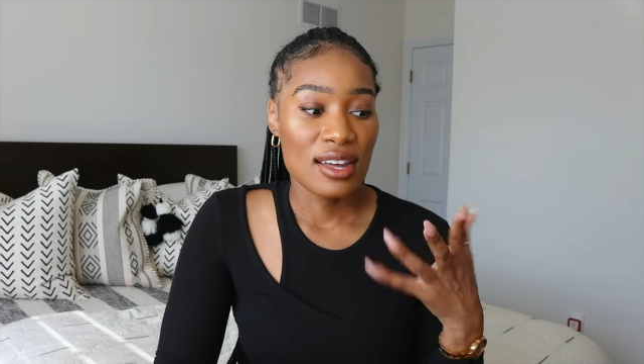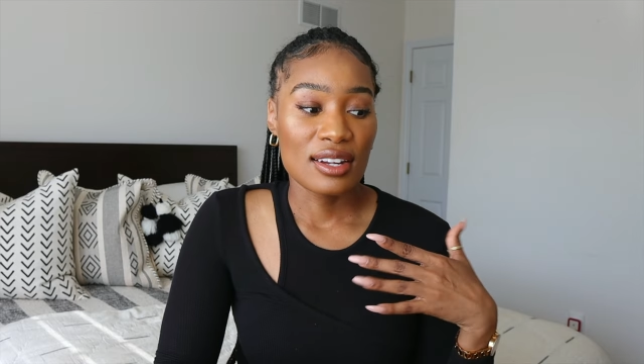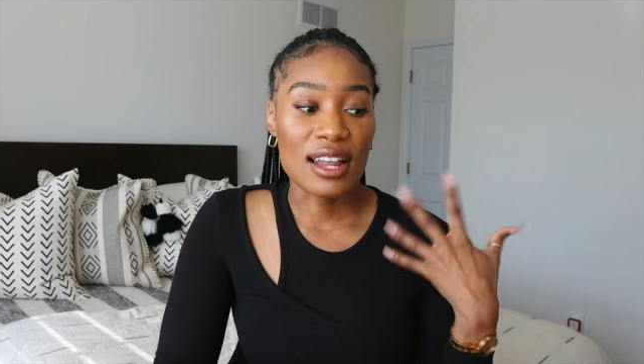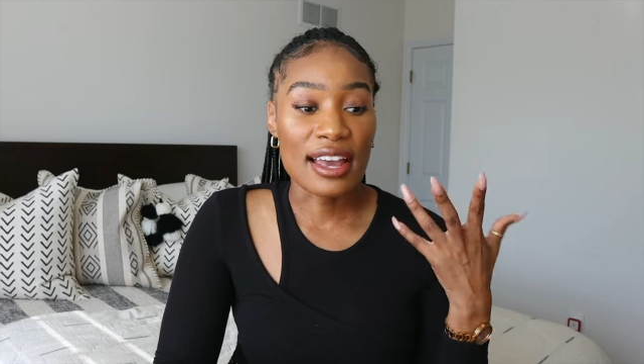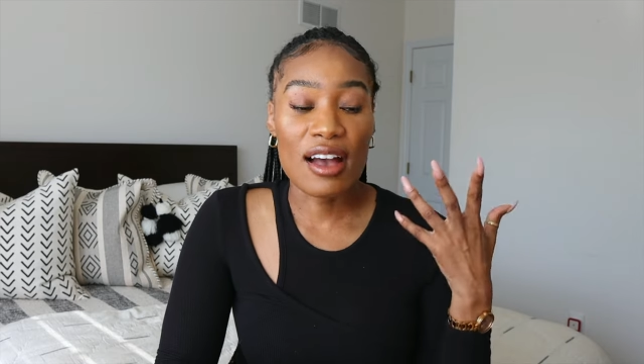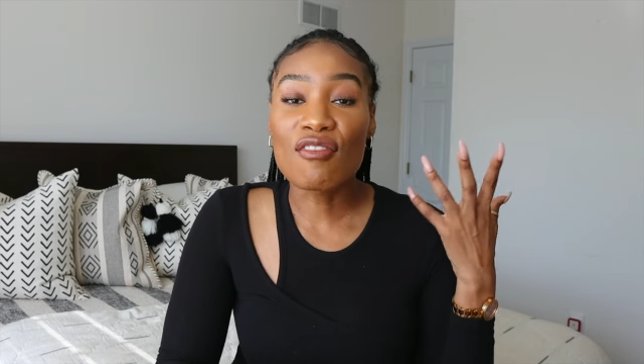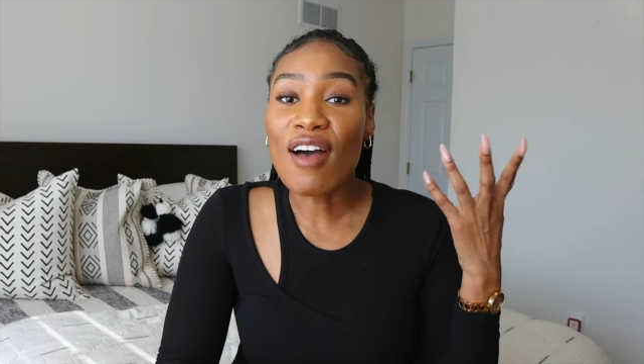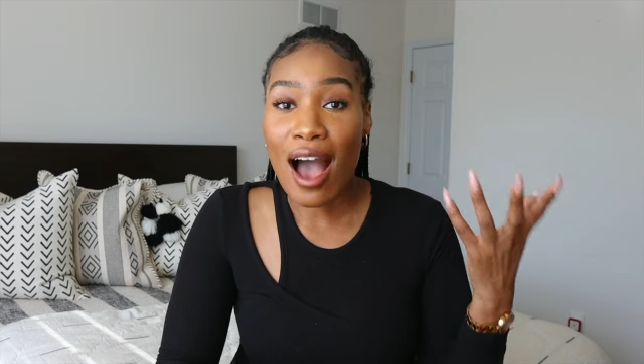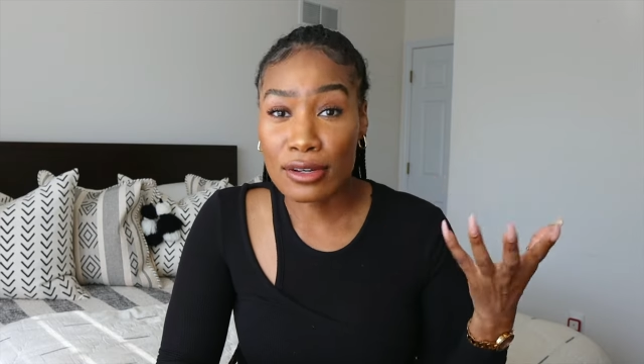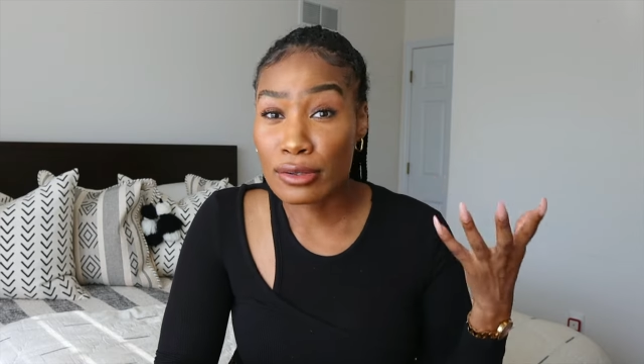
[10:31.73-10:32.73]
like a
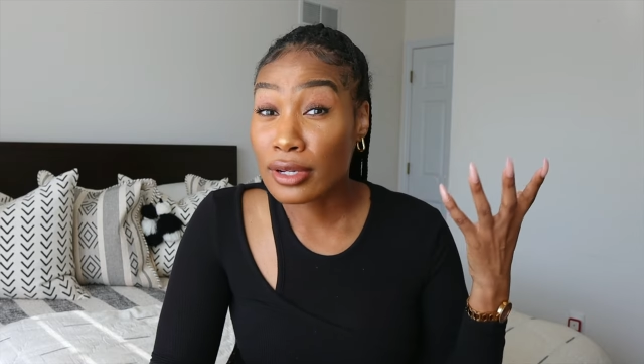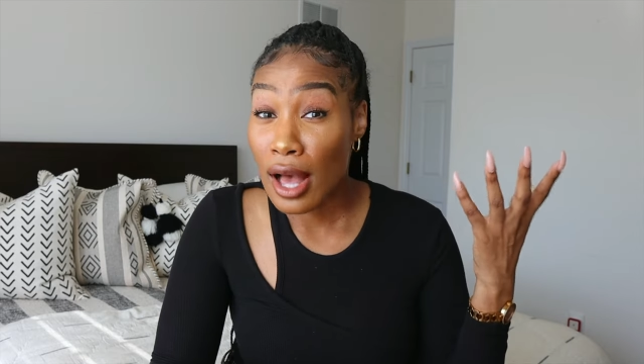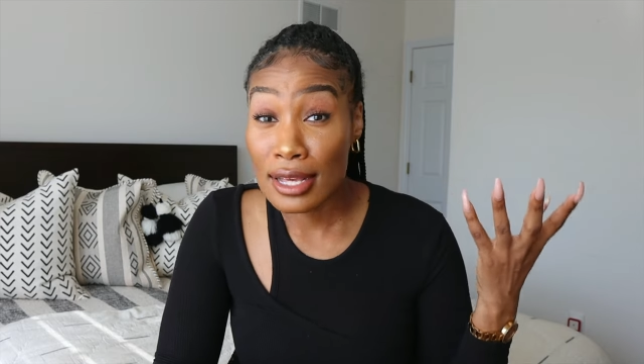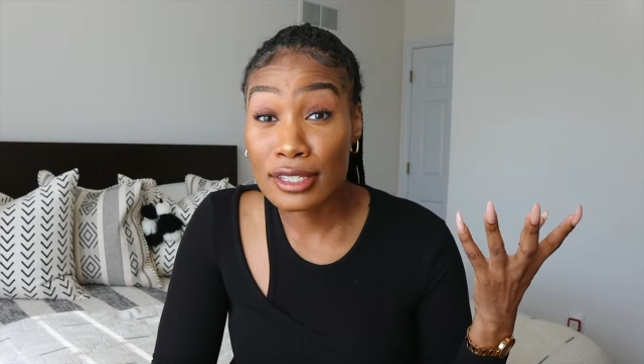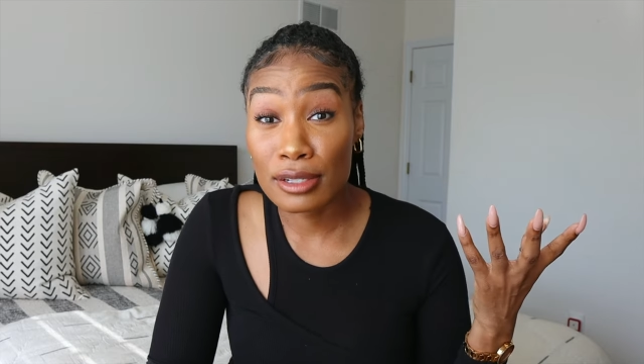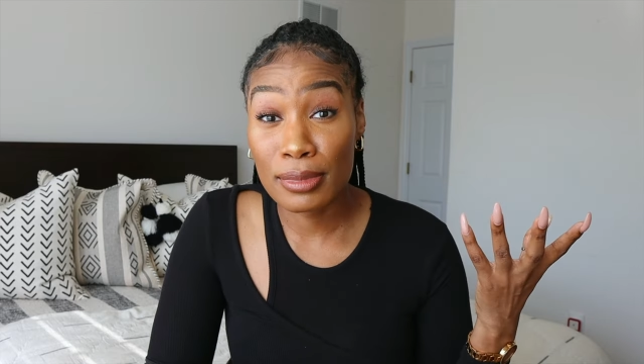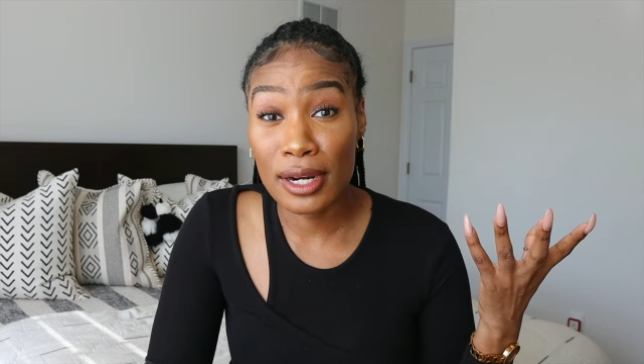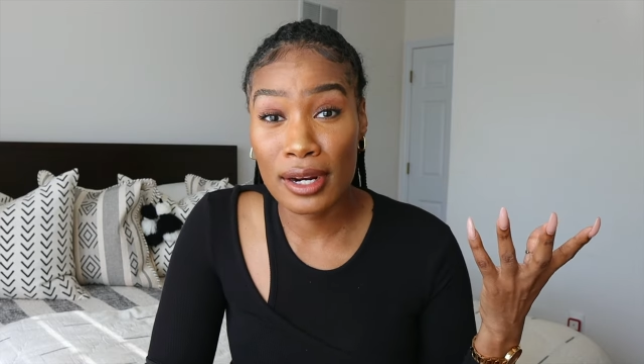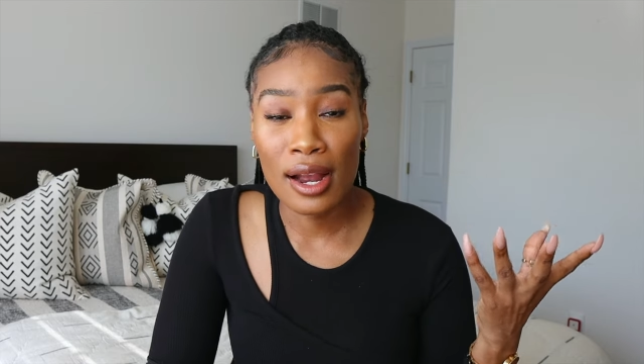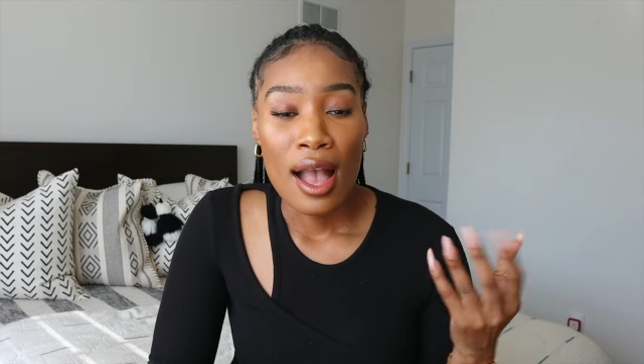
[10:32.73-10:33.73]
valued
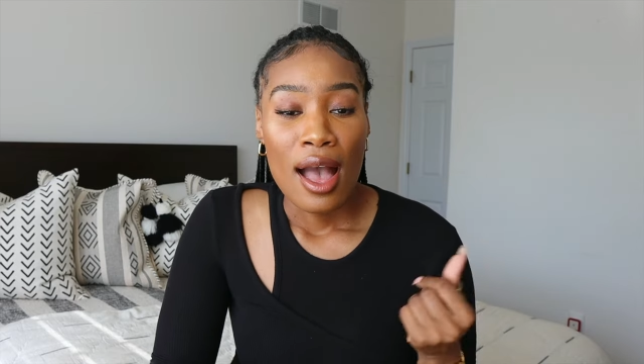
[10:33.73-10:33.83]
customer.